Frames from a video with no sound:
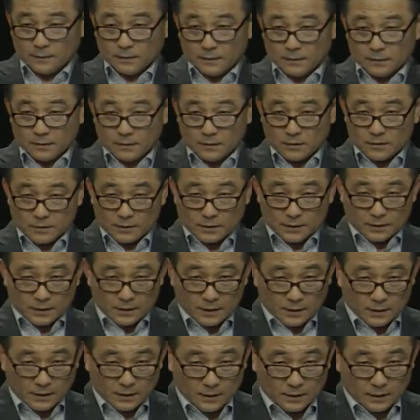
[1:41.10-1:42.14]
there's
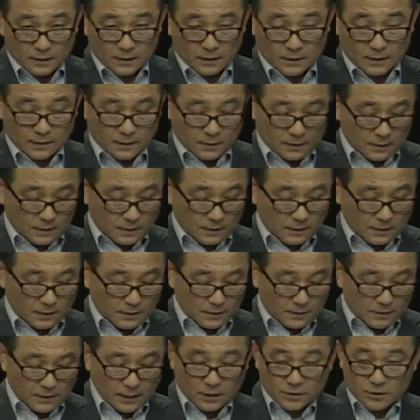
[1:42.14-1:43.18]

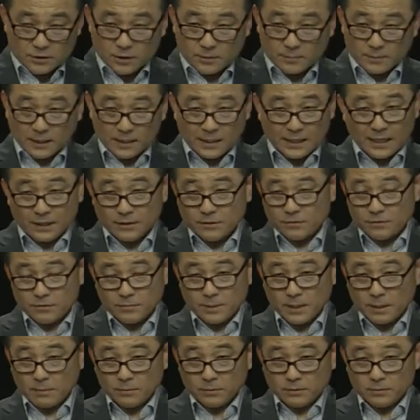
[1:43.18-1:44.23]
this excerpt I'd like you to
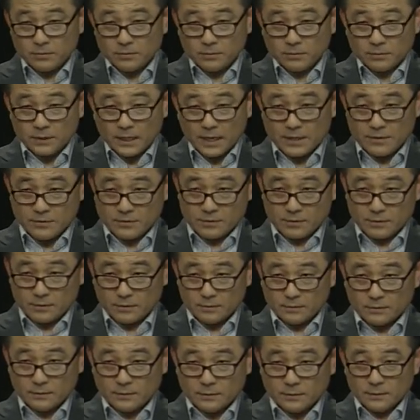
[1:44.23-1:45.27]
be able to answer.
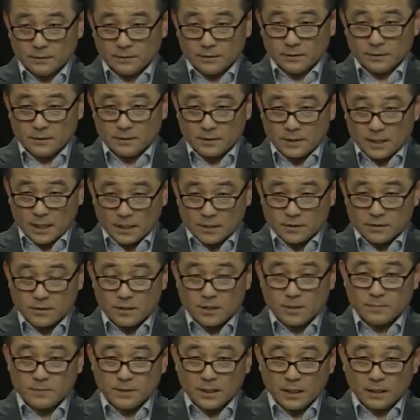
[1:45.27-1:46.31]
This
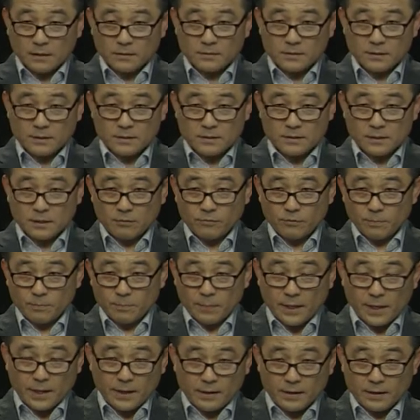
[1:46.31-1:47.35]
excerpt tells us that
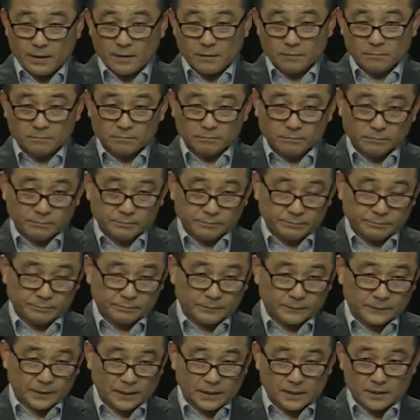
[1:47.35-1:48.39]
repair
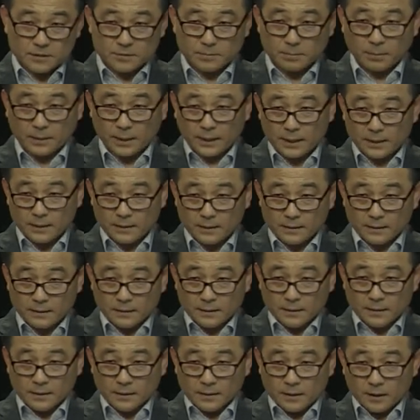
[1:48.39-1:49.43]
and explain.
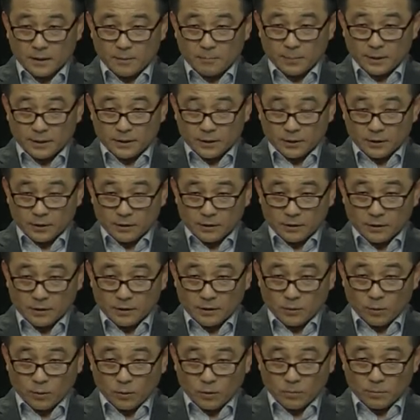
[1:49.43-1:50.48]
And particularly
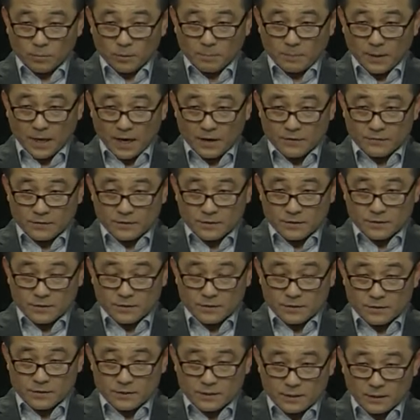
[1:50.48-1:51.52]
notable
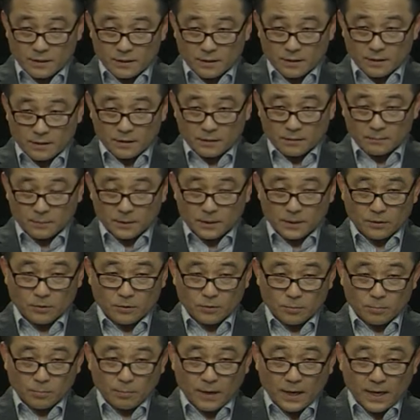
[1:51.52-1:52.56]
passages here, meaning
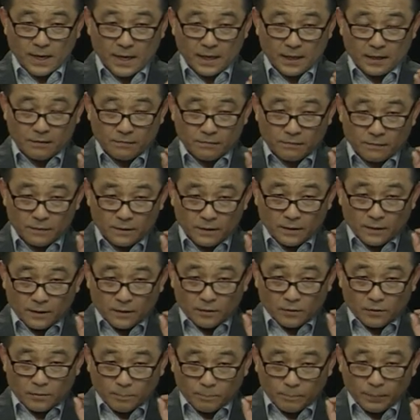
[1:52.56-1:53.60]

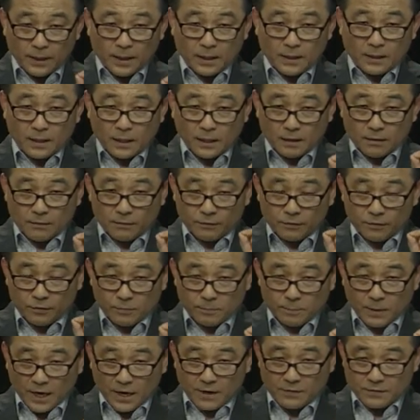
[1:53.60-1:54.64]
you pick a few
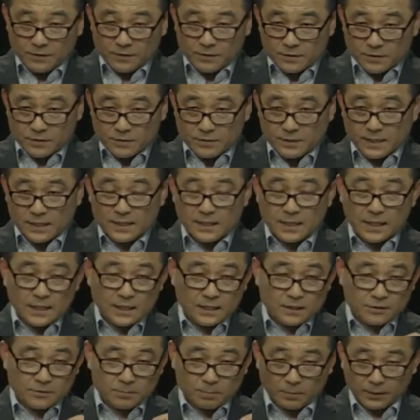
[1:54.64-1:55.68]
passages and then
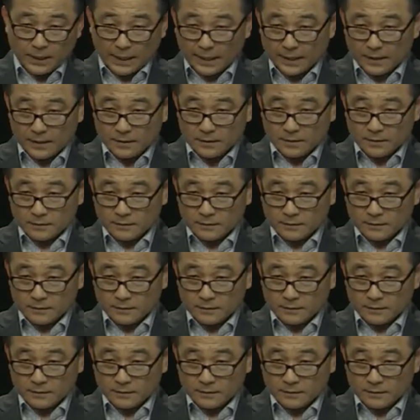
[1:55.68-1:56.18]
explain.